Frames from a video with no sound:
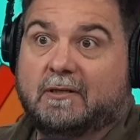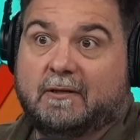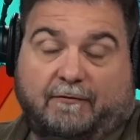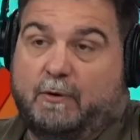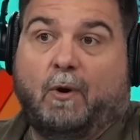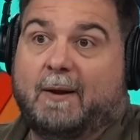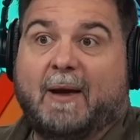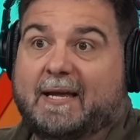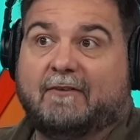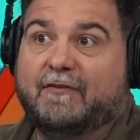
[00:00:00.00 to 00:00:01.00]
If you want to
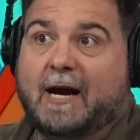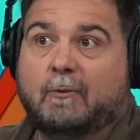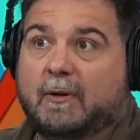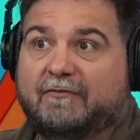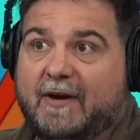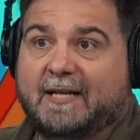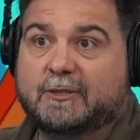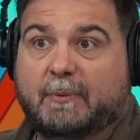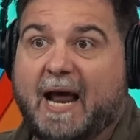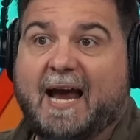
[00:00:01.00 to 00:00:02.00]
make it a fireable offense,
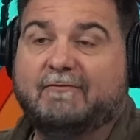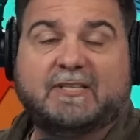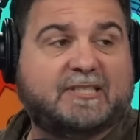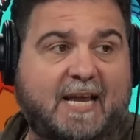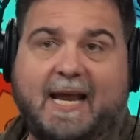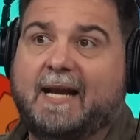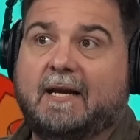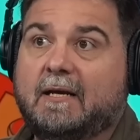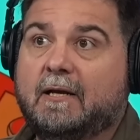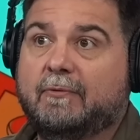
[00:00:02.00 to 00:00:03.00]
but I haven't seen
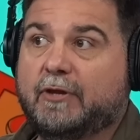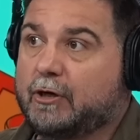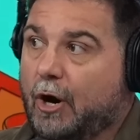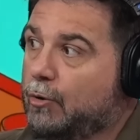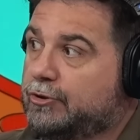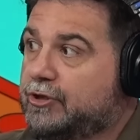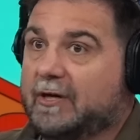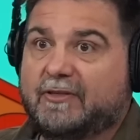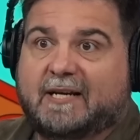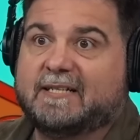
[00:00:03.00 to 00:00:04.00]
the coach
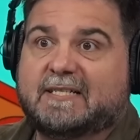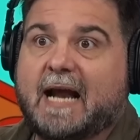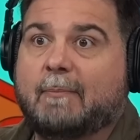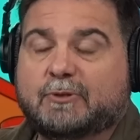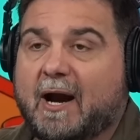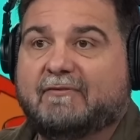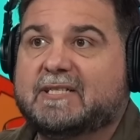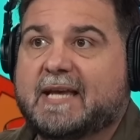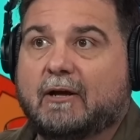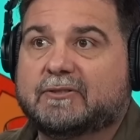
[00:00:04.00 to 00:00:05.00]
that can stop Travis
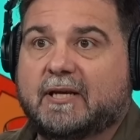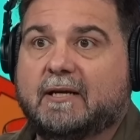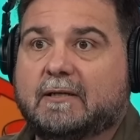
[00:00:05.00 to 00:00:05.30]
Kelce.